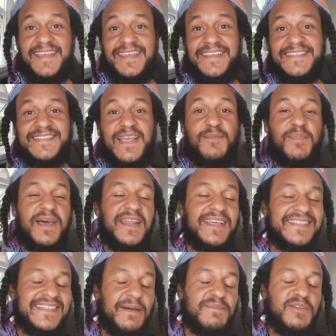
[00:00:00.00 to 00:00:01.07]
Is
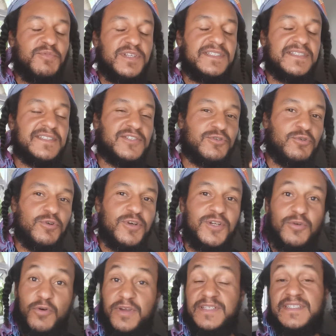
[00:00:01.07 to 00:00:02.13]
Kabbalah something which is
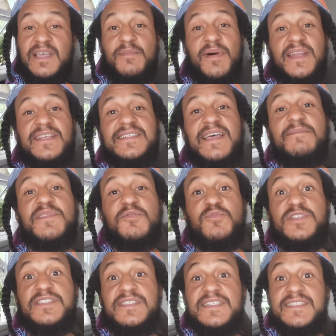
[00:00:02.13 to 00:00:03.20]
good, or is Kabbalah something
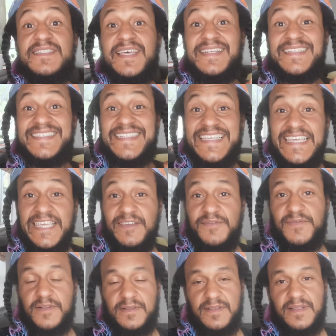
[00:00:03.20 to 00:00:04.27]
which it is that is
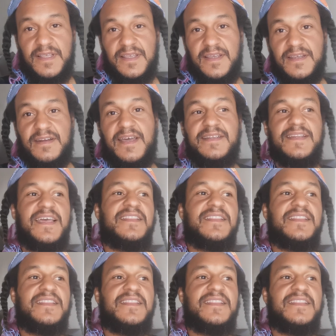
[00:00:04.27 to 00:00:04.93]
evil, right?